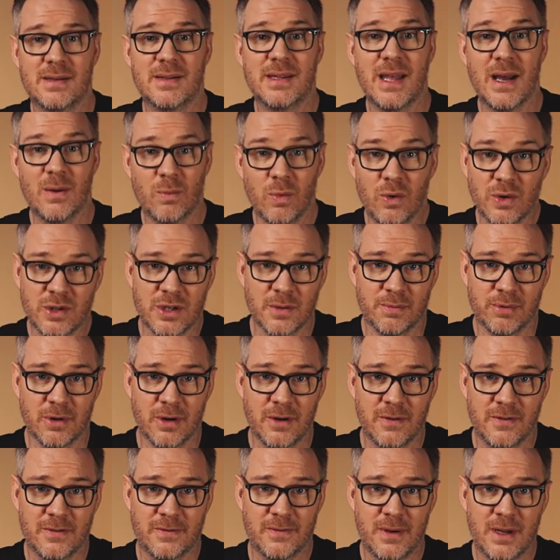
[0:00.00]
they're
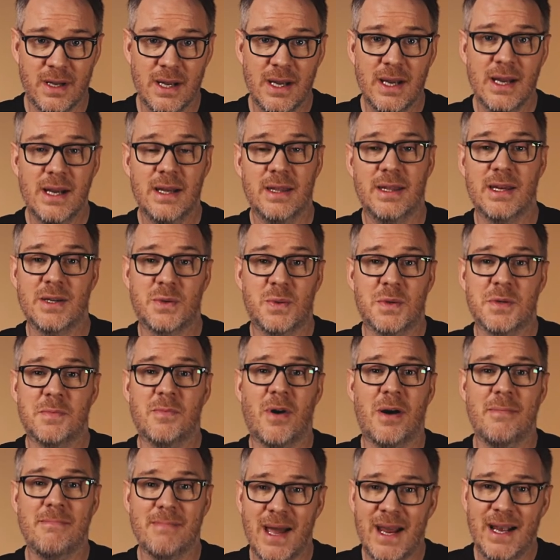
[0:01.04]
waterproof. This was
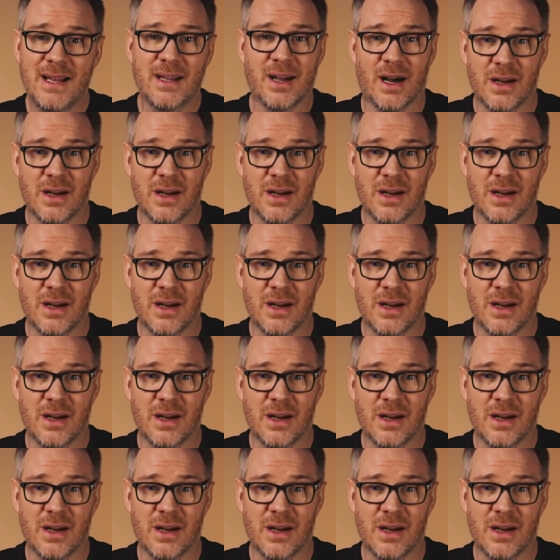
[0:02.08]
my main